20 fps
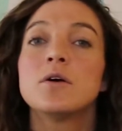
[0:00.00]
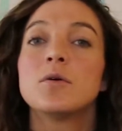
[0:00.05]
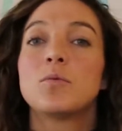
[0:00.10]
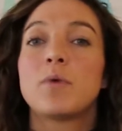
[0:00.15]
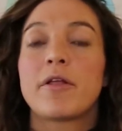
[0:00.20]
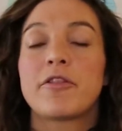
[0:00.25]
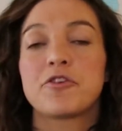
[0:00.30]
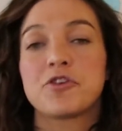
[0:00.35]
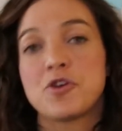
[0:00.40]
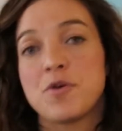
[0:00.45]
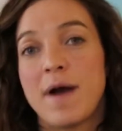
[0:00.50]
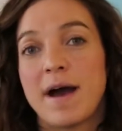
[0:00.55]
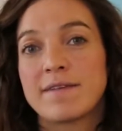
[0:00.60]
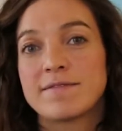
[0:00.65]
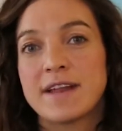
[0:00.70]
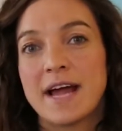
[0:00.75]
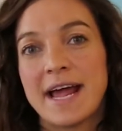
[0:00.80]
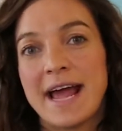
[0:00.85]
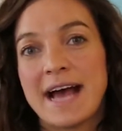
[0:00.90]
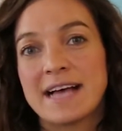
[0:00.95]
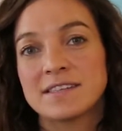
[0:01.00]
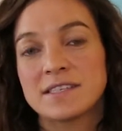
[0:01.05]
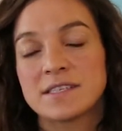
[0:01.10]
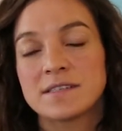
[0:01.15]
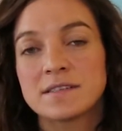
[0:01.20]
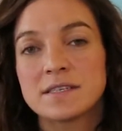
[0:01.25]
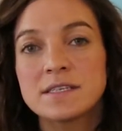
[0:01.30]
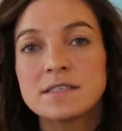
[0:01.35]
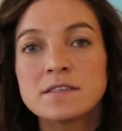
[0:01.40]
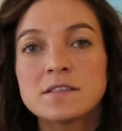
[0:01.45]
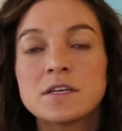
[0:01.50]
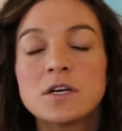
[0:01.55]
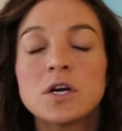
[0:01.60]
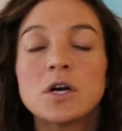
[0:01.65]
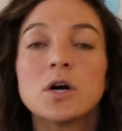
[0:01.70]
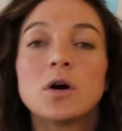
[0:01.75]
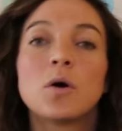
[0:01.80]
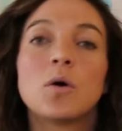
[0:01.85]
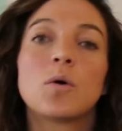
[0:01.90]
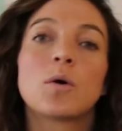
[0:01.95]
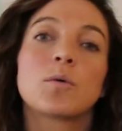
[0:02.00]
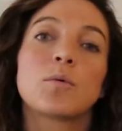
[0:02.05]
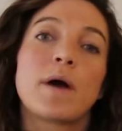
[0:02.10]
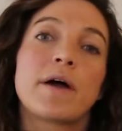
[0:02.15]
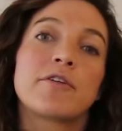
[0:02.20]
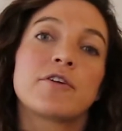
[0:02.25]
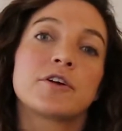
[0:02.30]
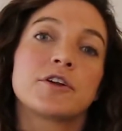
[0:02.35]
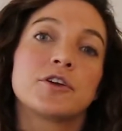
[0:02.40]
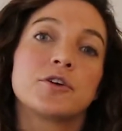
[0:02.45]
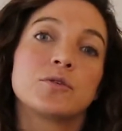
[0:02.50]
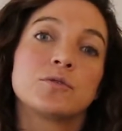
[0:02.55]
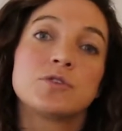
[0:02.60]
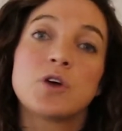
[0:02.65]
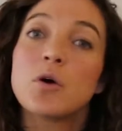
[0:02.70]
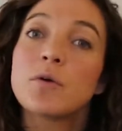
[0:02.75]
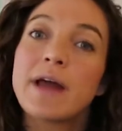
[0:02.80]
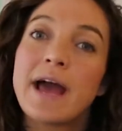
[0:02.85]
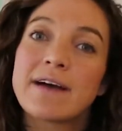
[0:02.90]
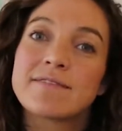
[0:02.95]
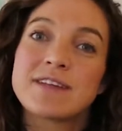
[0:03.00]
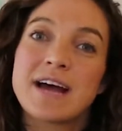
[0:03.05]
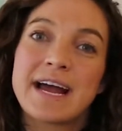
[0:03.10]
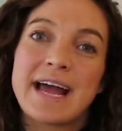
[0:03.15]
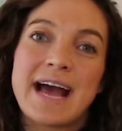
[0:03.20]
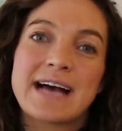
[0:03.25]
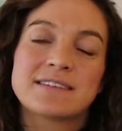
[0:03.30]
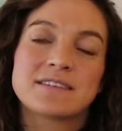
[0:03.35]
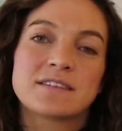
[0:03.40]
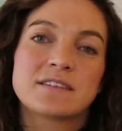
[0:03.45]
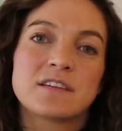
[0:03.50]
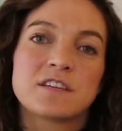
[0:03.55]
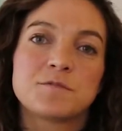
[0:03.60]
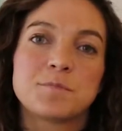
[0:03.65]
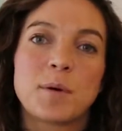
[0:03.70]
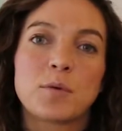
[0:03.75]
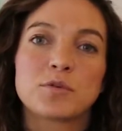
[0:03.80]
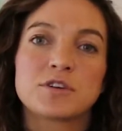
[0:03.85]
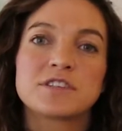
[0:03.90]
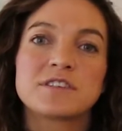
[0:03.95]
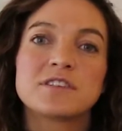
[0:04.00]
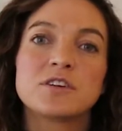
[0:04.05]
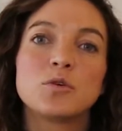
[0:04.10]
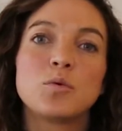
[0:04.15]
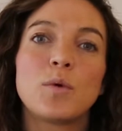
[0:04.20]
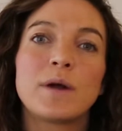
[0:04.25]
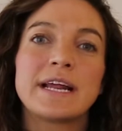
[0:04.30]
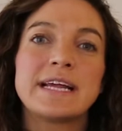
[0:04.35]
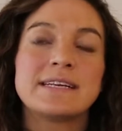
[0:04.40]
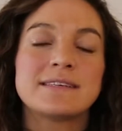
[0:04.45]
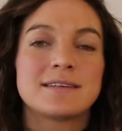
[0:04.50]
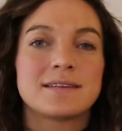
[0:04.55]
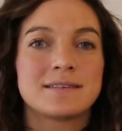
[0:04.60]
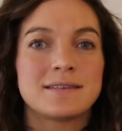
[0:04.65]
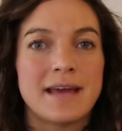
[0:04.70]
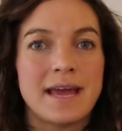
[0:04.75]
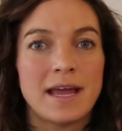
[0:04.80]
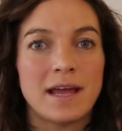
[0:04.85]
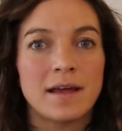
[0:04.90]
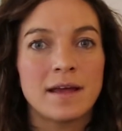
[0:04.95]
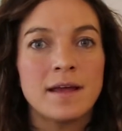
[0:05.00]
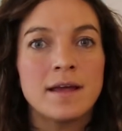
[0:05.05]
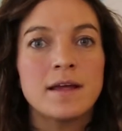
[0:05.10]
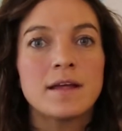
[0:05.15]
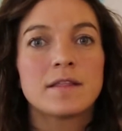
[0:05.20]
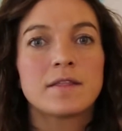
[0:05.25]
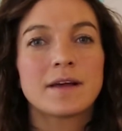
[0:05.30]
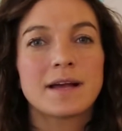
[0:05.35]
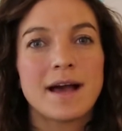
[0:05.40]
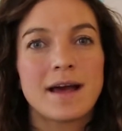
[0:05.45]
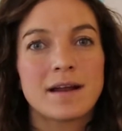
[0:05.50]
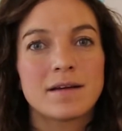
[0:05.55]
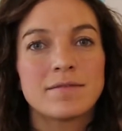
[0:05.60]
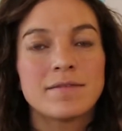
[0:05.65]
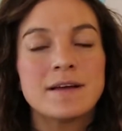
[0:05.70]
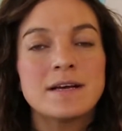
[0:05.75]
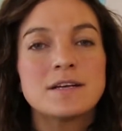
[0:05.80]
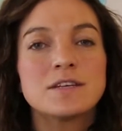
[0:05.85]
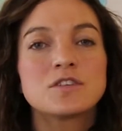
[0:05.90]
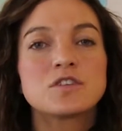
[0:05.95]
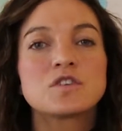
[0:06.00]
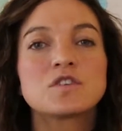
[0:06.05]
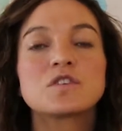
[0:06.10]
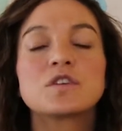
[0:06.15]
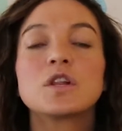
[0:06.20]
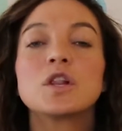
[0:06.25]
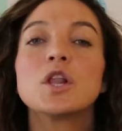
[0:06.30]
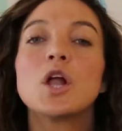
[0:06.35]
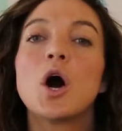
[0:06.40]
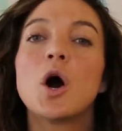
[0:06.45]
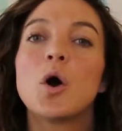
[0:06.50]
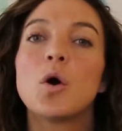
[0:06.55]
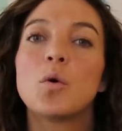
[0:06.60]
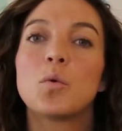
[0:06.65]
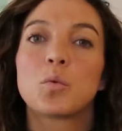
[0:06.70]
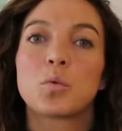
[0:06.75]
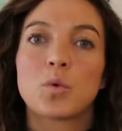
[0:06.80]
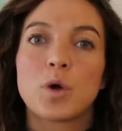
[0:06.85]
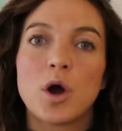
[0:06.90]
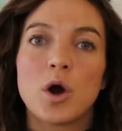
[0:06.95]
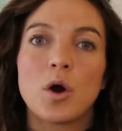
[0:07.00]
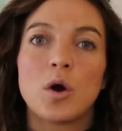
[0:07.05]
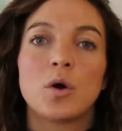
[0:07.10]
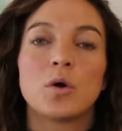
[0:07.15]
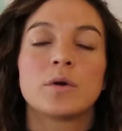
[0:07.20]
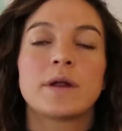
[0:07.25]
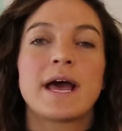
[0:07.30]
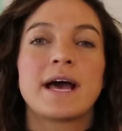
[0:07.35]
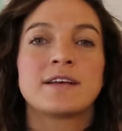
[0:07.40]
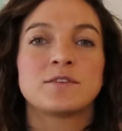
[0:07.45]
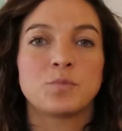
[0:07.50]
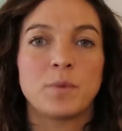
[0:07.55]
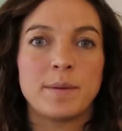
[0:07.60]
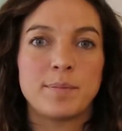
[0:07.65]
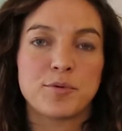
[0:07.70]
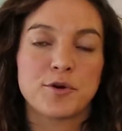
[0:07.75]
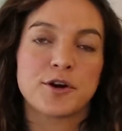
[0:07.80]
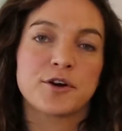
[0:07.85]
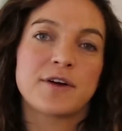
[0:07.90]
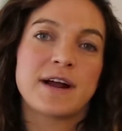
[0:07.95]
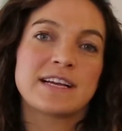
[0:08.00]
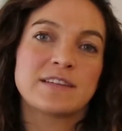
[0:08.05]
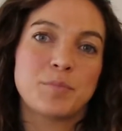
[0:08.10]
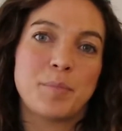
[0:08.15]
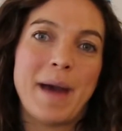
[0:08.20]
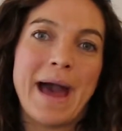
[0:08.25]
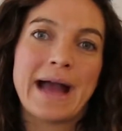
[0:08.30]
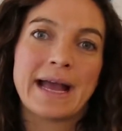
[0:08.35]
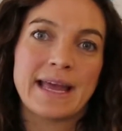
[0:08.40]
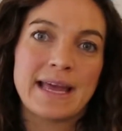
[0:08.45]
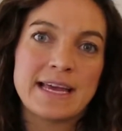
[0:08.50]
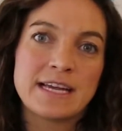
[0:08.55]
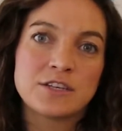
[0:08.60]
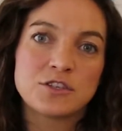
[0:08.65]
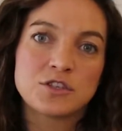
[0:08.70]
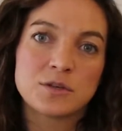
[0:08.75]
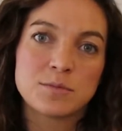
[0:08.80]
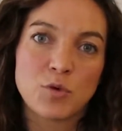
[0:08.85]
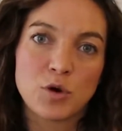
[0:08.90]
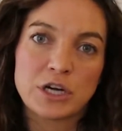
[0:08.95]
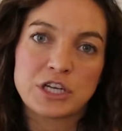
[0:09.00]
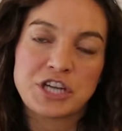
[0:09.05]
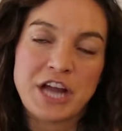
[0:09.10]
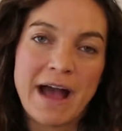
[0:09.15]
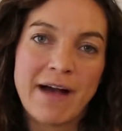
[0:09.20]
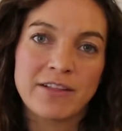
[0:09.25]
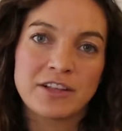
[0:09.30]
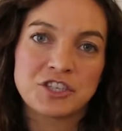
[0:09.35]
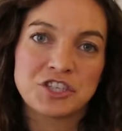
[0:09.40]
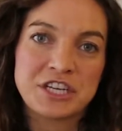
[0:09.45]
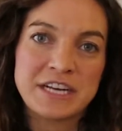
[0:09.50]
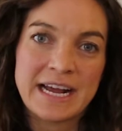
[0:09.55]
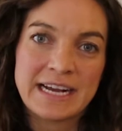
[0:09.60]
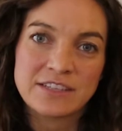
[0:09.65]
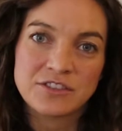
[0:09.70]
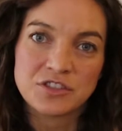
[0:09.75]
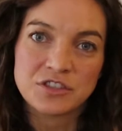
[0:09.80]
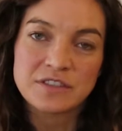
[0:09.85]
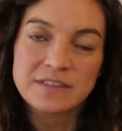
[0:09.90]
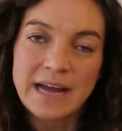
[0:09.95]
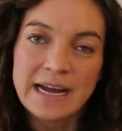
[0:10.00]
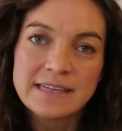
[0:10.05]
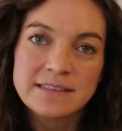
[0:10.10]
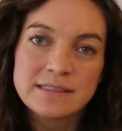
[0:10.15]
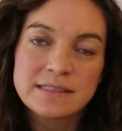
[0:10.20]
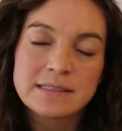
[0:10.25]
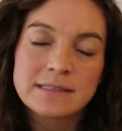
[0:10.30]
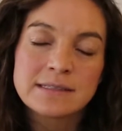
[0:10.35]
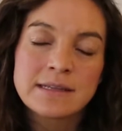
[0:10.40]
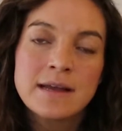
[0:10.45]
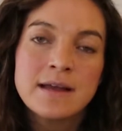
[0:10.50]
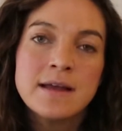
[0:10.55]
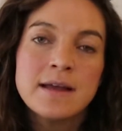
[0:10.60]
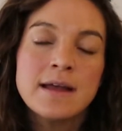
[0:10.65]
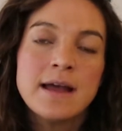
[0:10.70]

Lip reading: whether you have diastasis or whether you don't have diastasis, but we're still wanting to take the kind of slow road as we progress back into more challenging exercises.